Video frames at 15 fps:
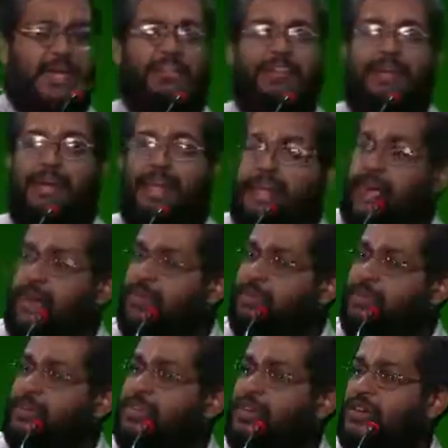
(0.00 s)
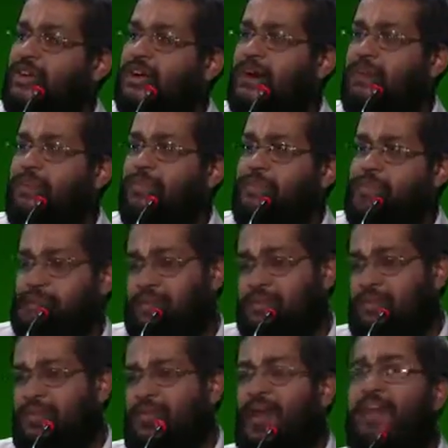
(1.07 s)
Everybody, can you proceed or not? In
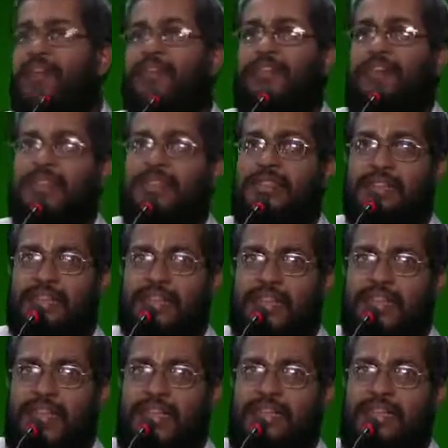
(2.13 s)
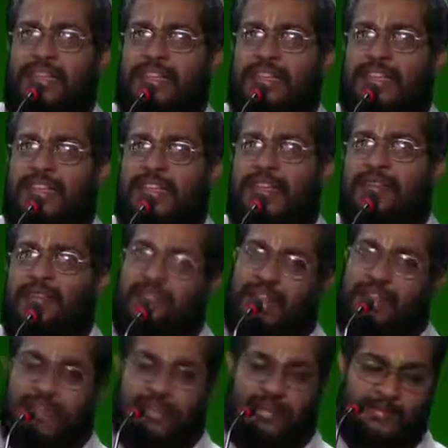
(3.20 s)
that right? First, existing wealth
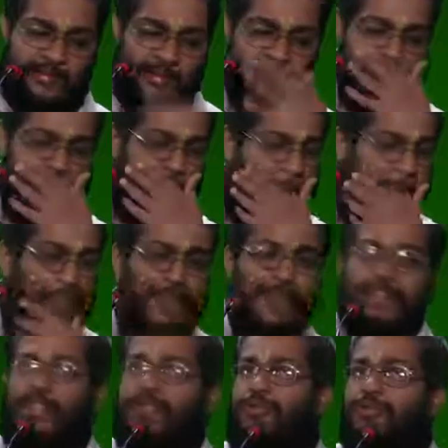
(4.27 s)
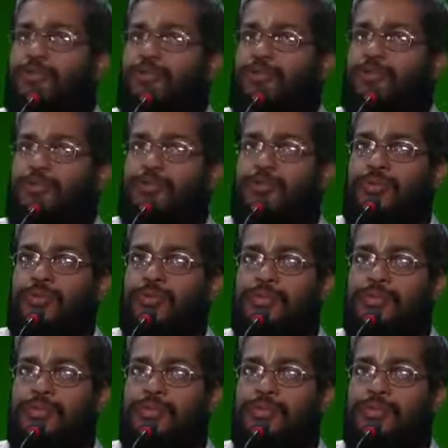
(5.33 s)
is equal to